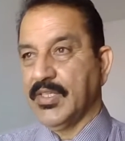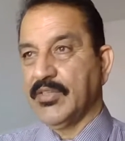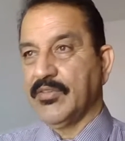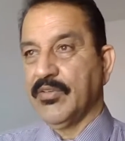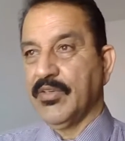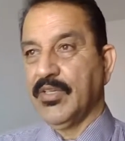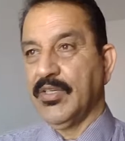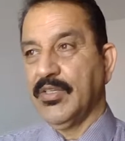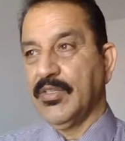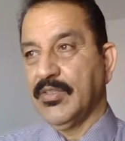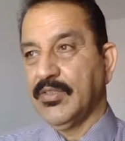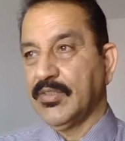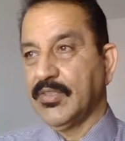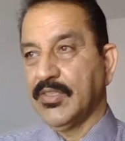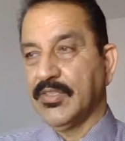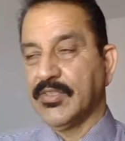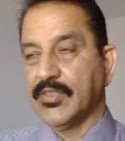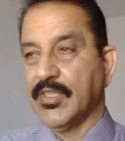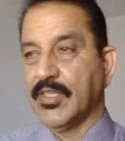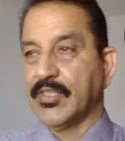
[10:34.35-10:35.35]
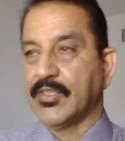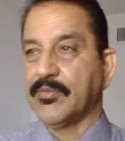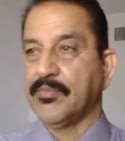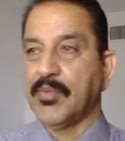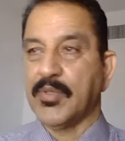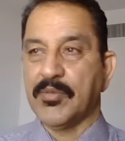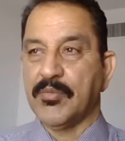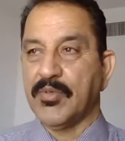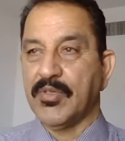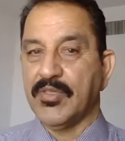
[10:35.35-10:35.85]
It is not
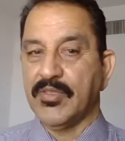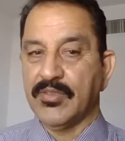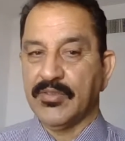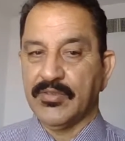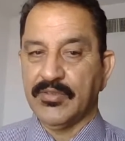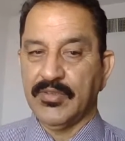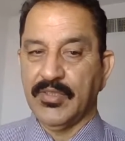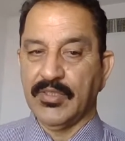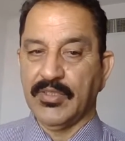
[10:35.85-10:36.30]
permanent